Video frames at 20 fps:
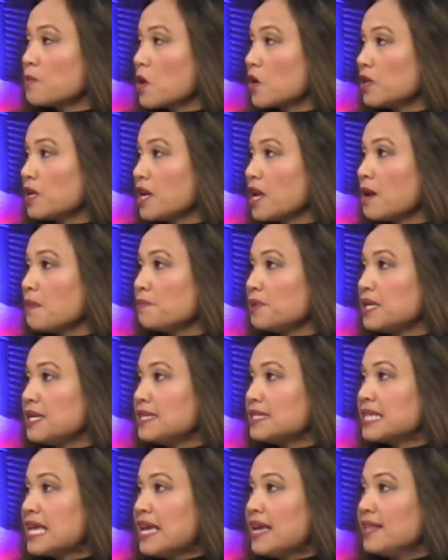marketing
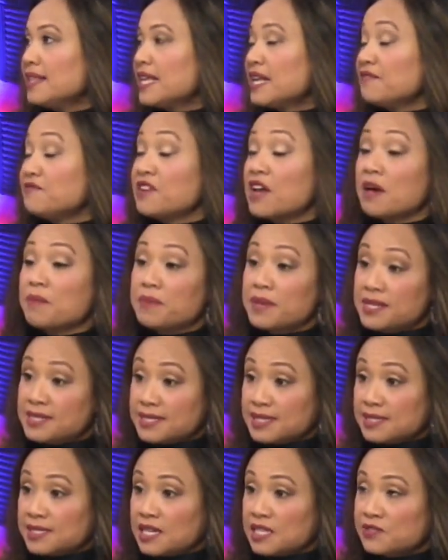companies that have not been
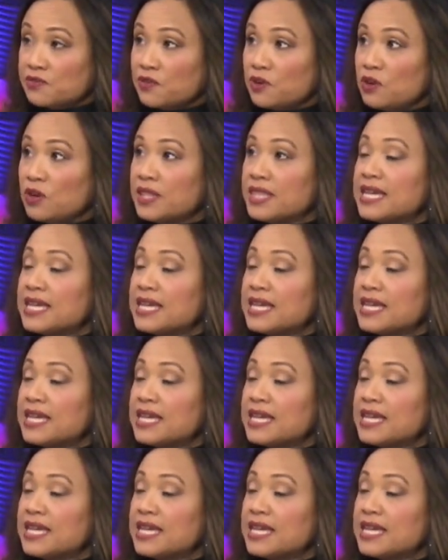successful,